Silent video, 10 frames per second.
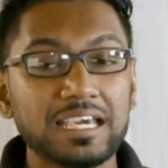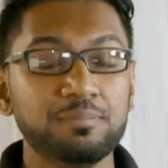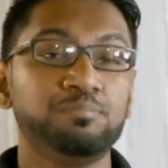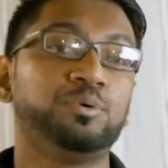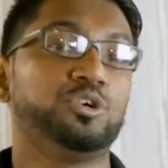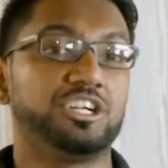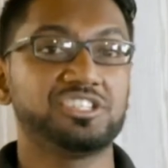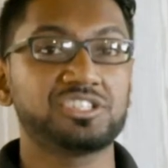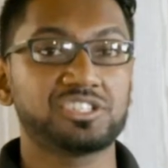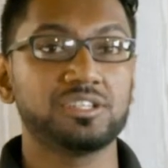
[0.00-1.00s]

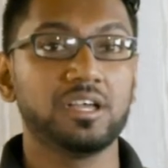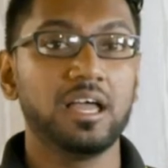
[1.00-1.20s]
imports.